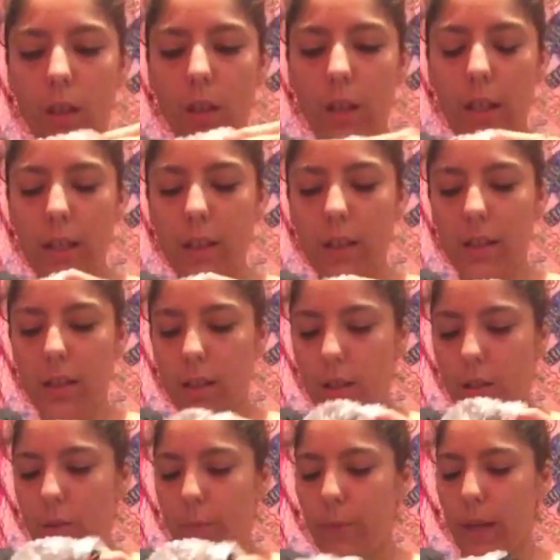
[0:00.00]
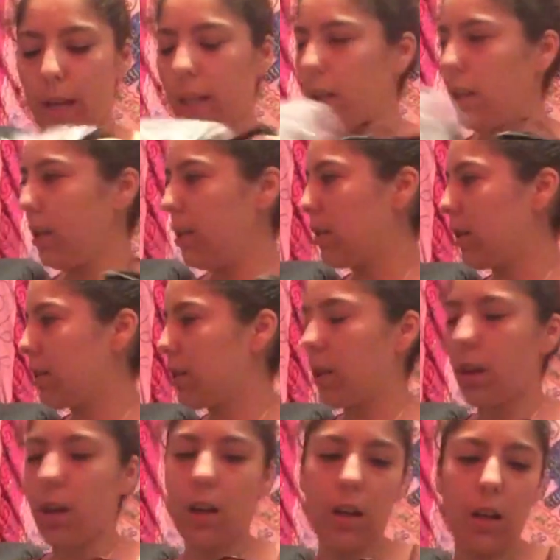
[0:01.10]
In this little baggie,
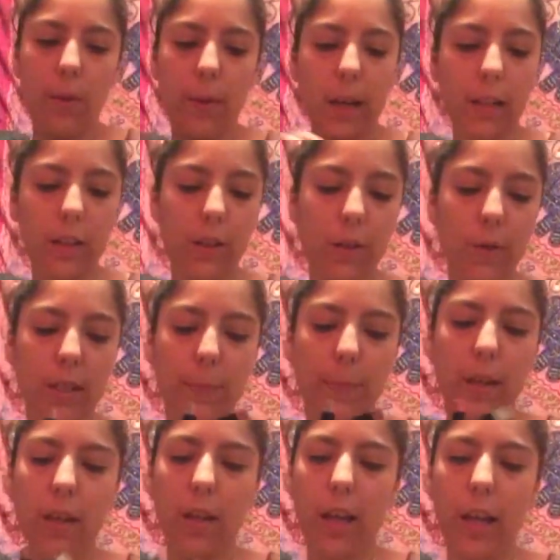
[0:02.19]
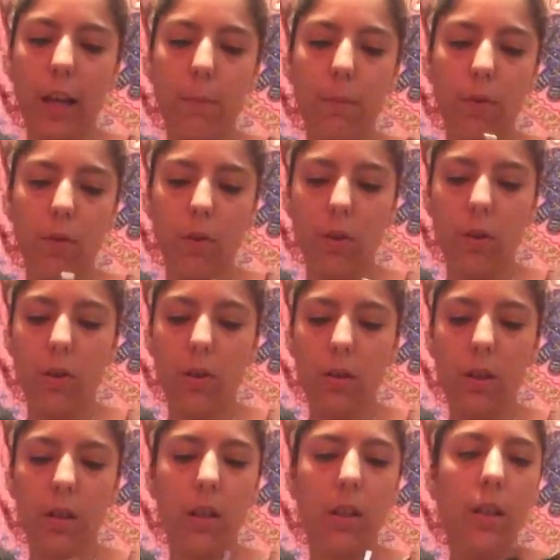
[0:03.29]
ta-ta-da, we got the USB cable.
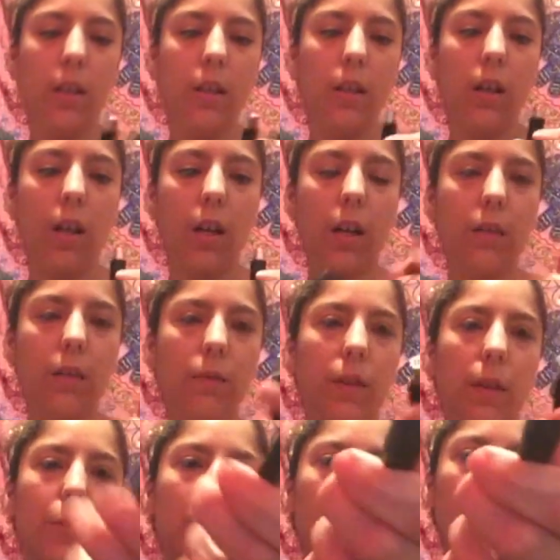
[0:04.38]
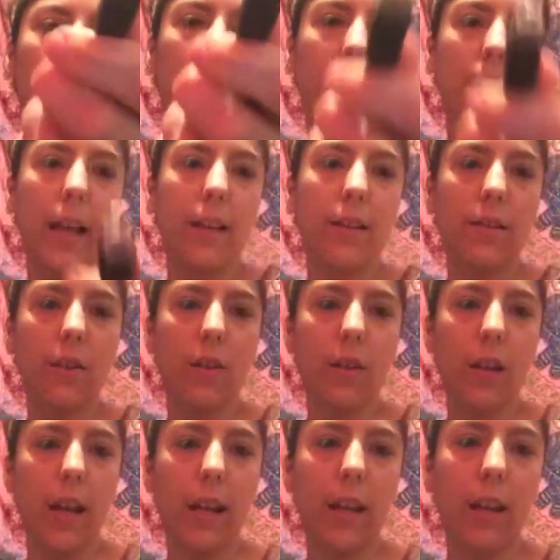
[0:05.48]
I'll just show you what the ends look
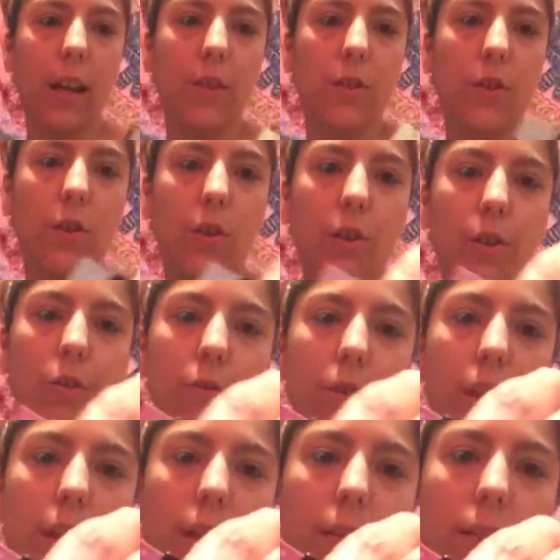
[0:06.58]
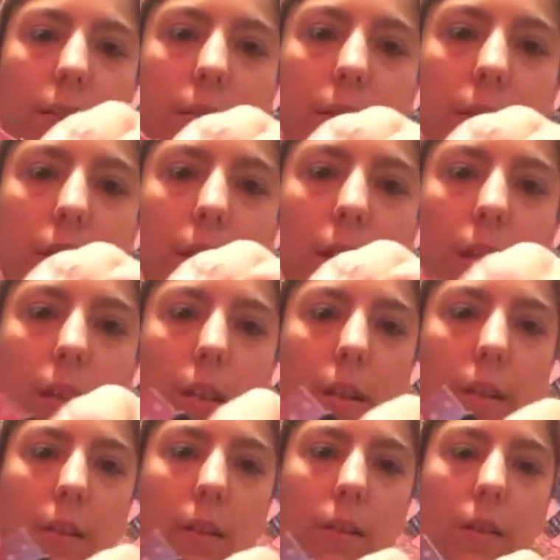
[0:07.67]
like in case you're curious.
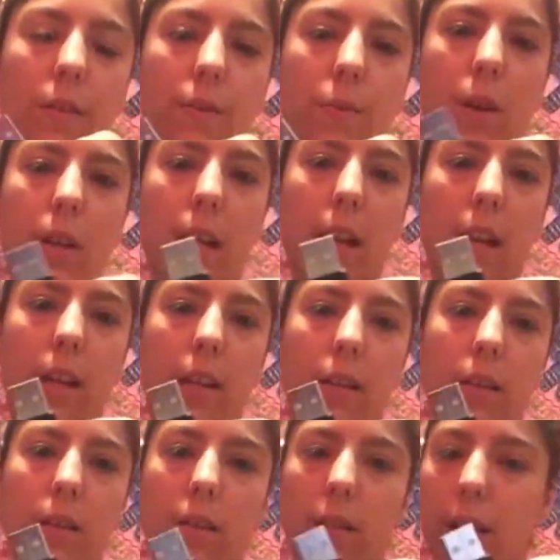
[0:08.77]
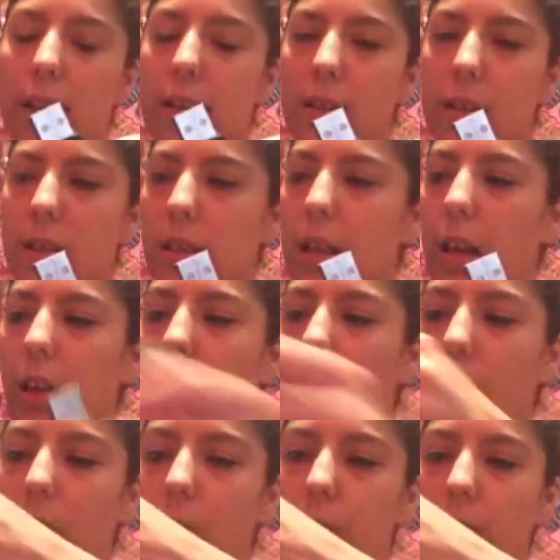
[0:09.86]
This is the one end. I guess this is the end
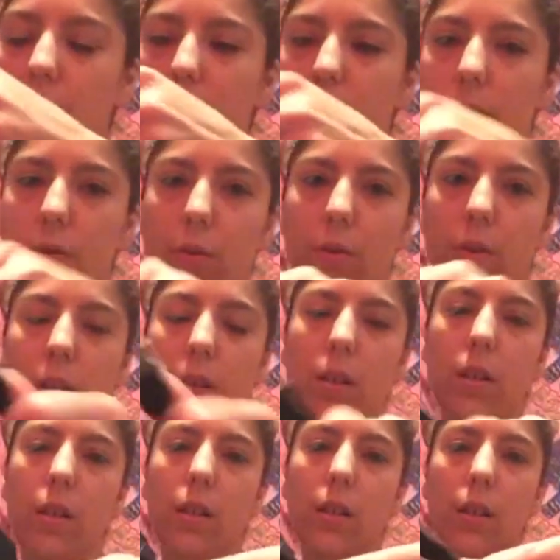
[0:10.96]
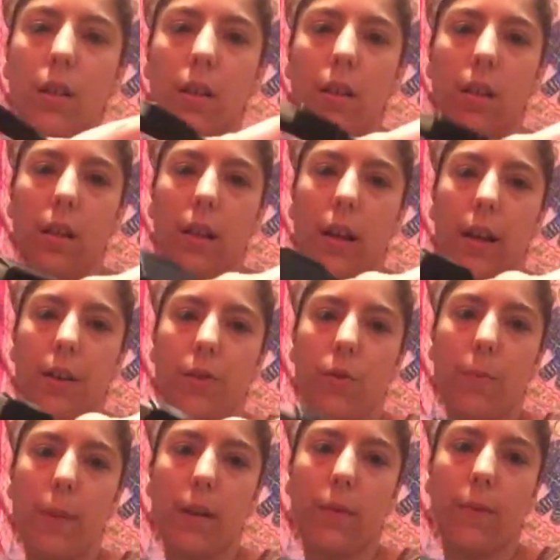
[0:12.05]
that goes into the actual
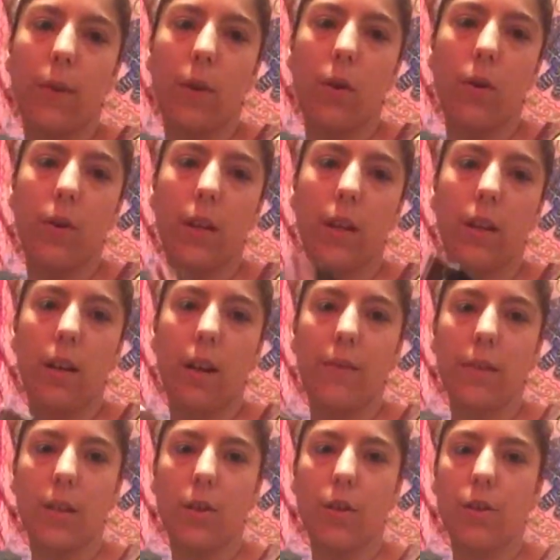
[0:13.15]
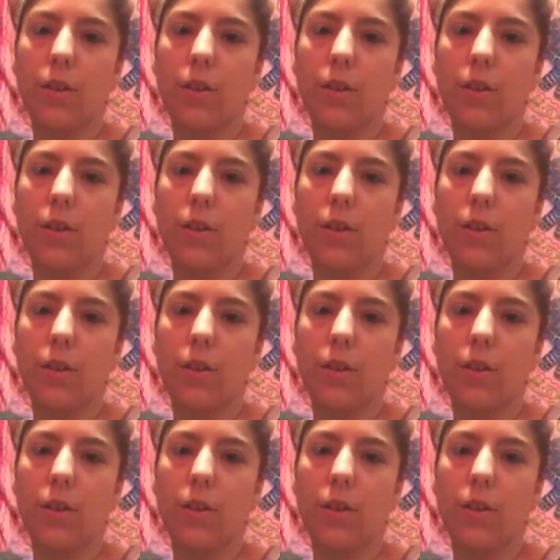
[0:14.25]
microphone, and obviously your